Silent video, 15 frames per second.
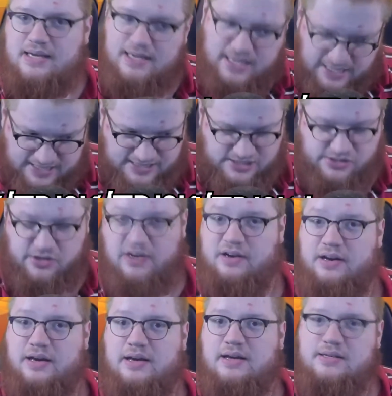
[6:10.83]

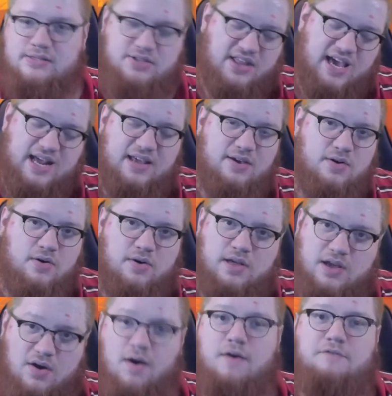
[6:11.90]
Eastern, so that you
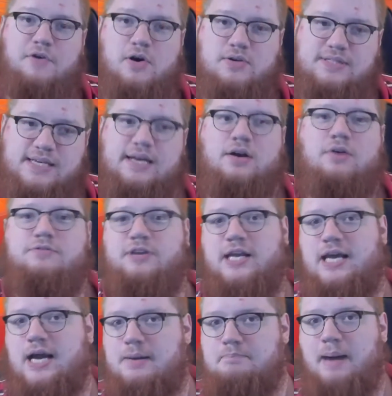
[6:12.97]
Euro folks can
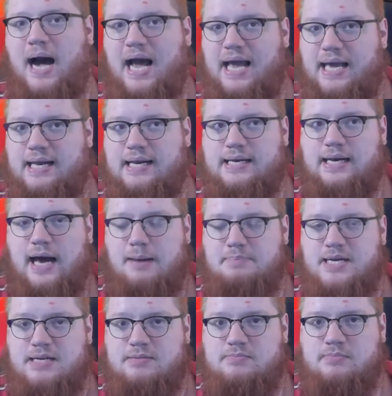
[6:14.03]
hopefully come by and it not
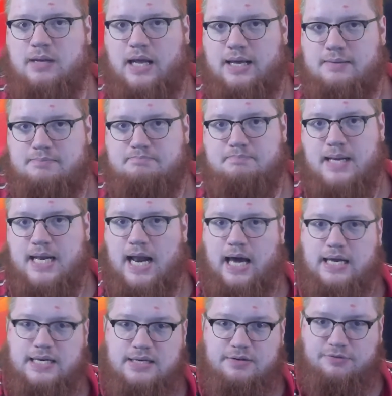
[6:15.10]
be like
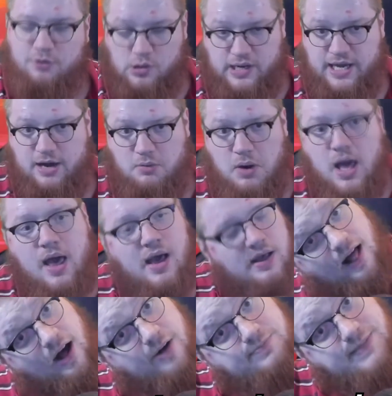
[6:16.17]
midnight for you.
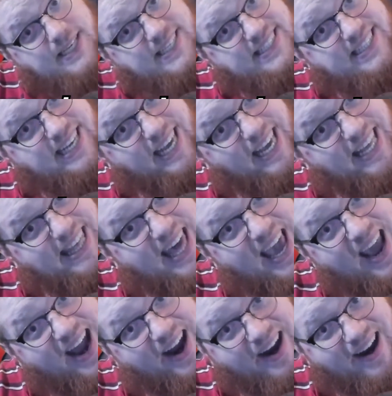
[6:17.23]
Hope to see you
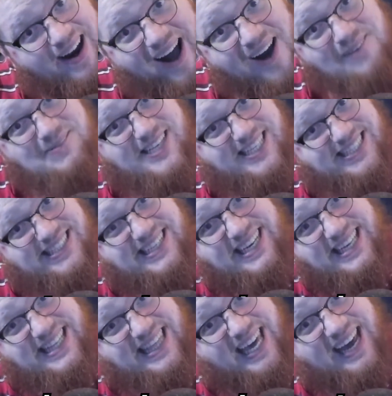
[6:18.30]
there.
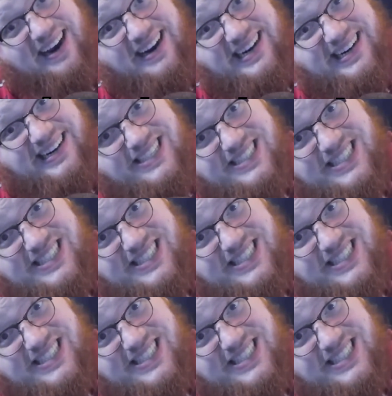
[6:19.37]
It's